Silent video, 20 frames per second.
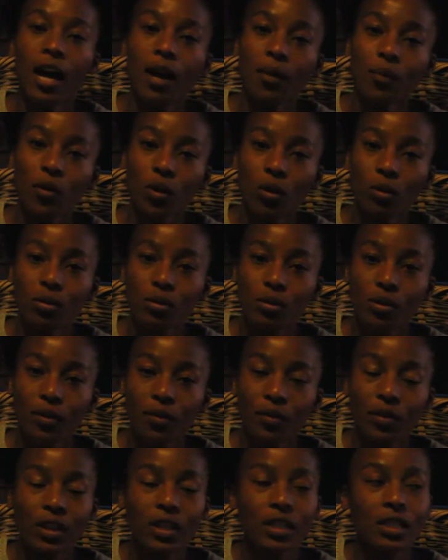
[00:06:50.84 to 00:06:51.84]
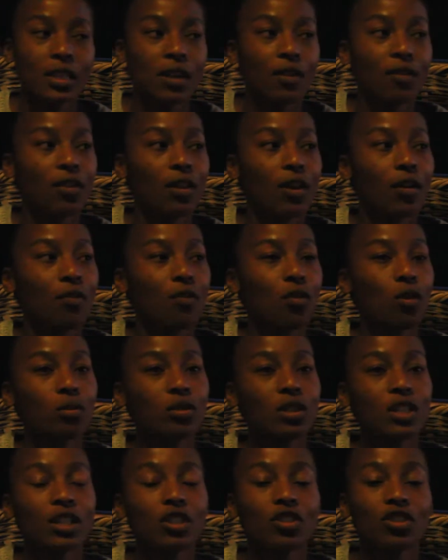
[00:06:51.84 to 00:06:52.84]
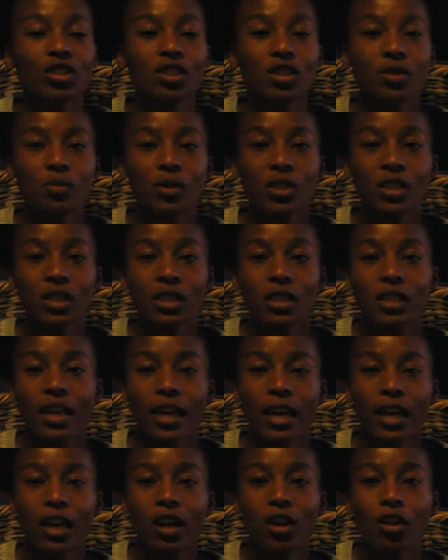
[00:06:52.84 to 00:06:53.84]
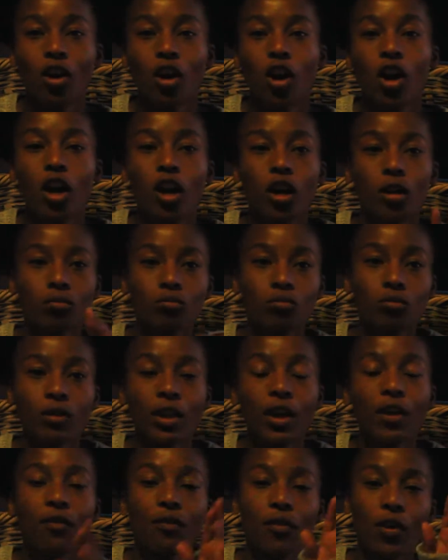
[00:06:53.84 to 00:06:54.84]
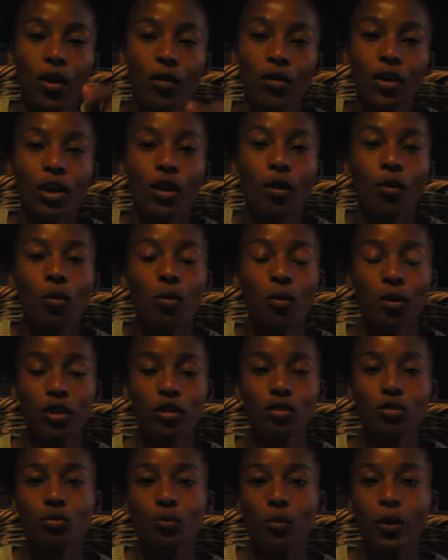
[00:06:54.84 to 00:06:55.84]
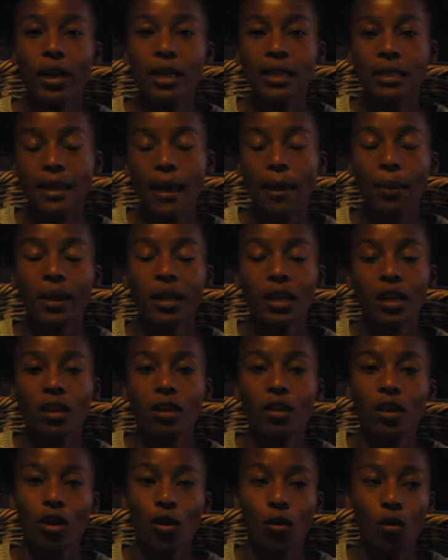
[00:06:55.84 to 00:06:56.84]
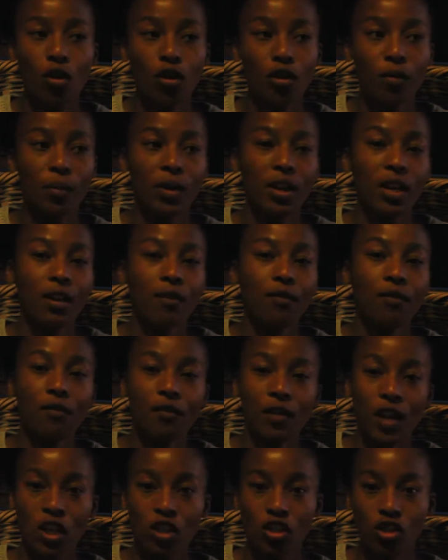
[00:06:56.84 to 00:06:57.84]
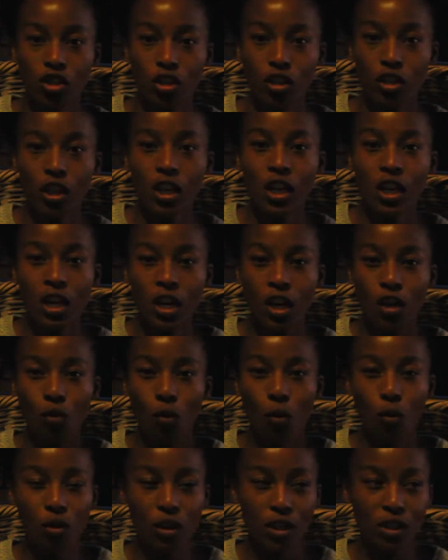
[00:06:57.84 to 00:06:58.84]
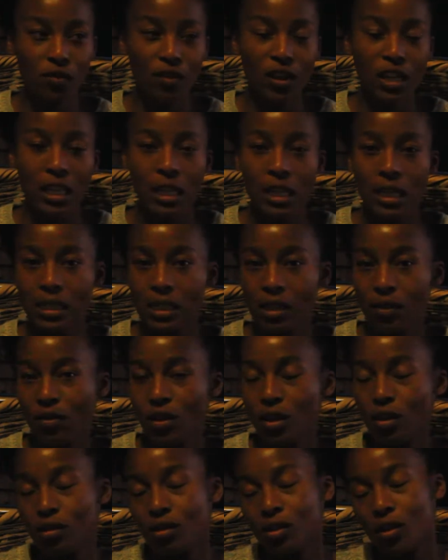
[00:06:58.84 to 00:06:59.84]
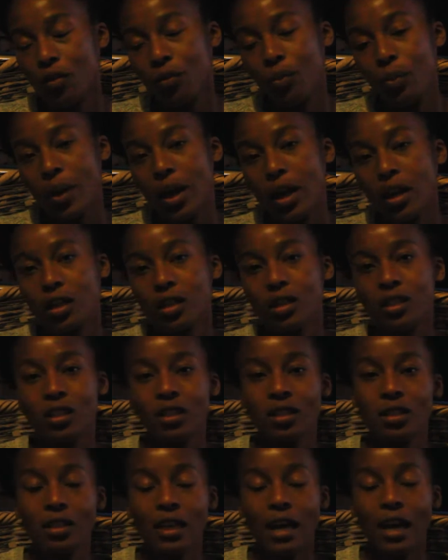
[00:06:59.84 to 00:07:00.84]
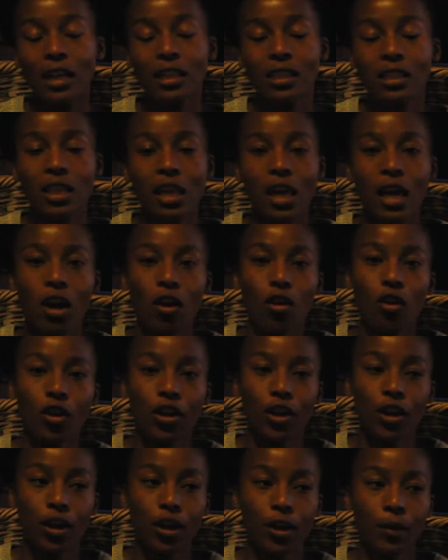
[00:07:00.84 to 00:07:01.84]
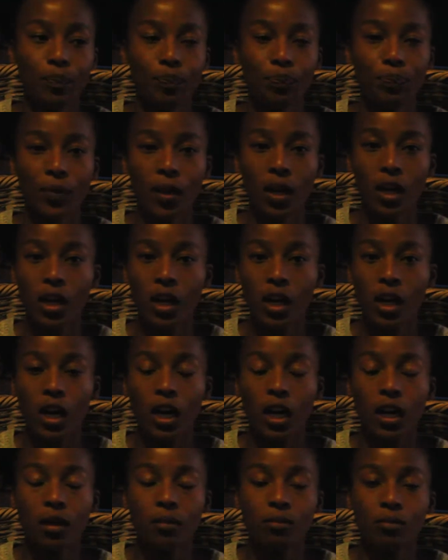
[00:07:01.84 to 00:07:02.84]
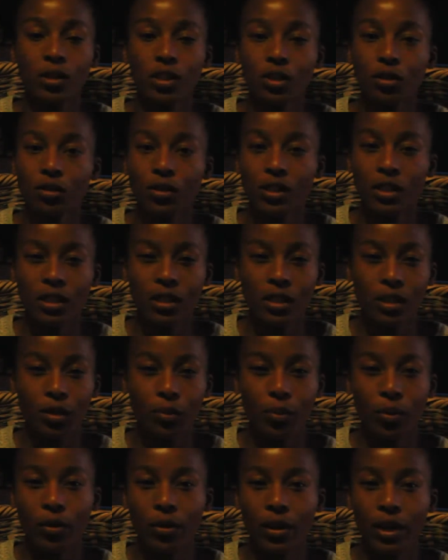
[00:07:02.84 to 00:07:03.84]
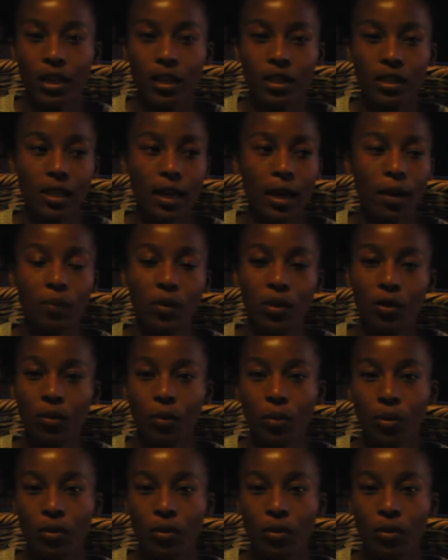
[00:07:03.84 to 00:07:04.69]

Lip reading: those sort of things. If they are floating, it just means they vary according to what is happening in the economy, inflation, and all these funny things. If the Reserve Bank decides they are gonna decrease the repo rate, up the repo